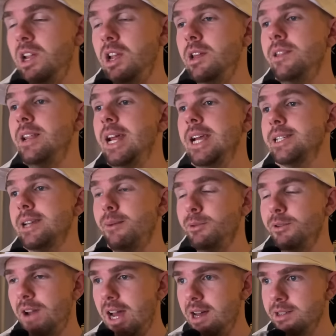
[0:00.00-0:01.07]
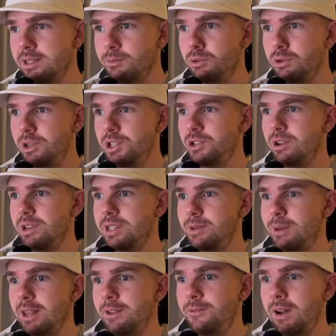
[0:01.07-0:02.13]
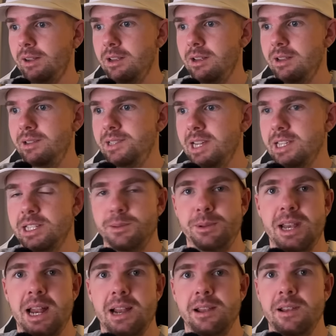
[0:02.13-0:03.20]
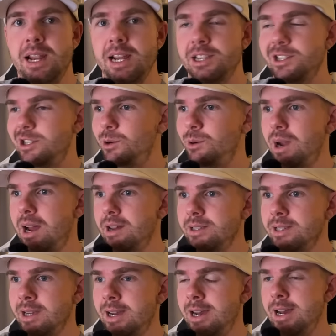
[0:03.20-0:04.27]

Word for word: in the next couple of hours. I'm pretty stressed about the fact that this has to be done in the next two hours.